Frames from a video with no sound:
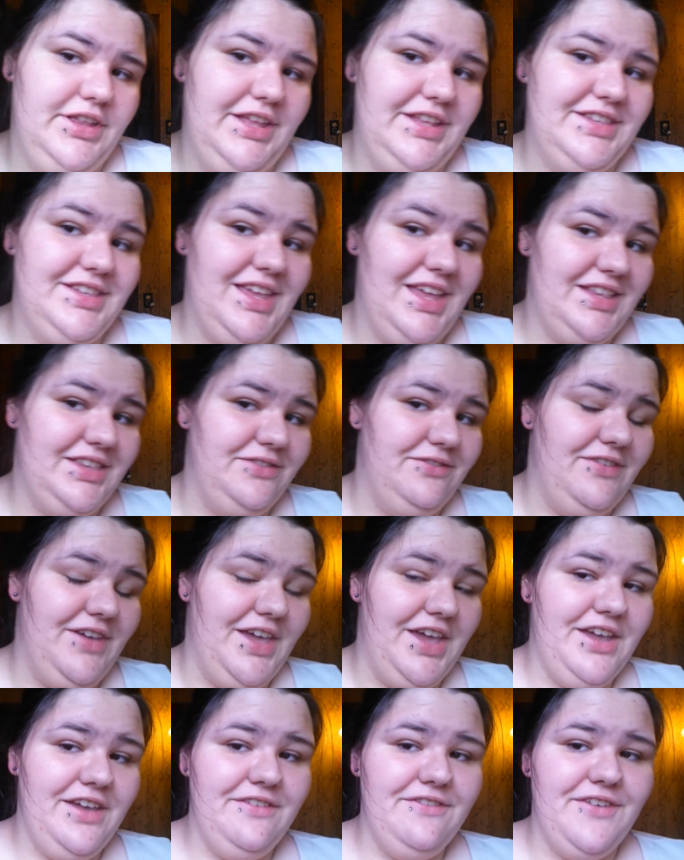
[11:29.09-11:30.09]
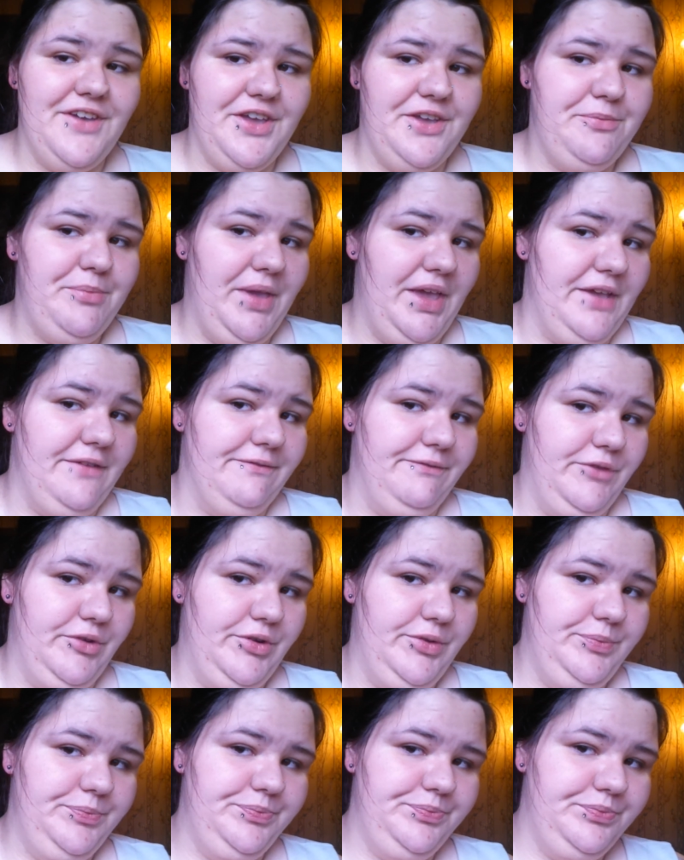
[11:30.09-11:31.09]
It's very, very
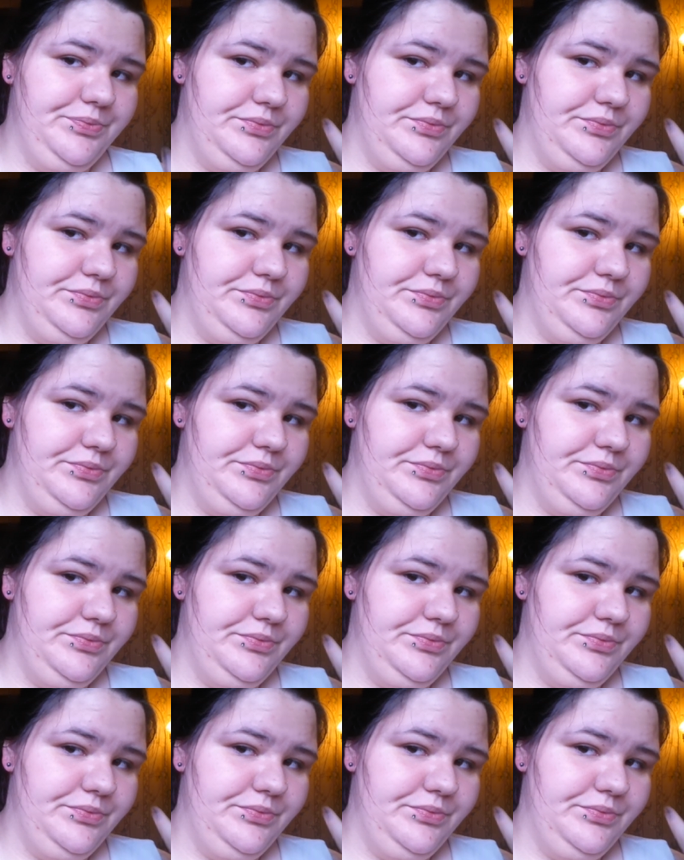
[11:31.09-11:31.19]
painful.